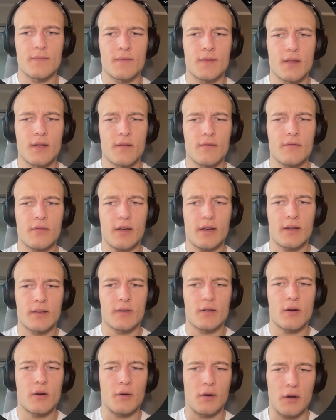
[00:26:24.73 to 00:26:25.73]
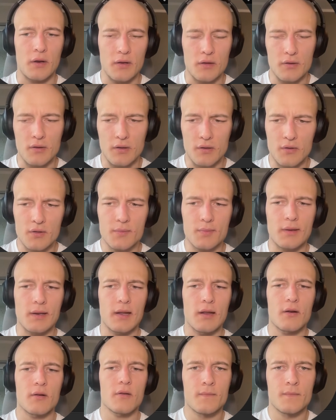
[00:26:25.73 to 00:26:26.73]
effect on an adjustment
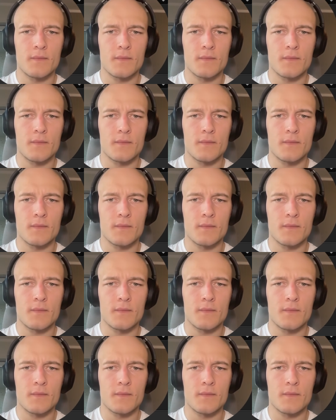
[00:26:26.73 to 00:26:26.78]
layer.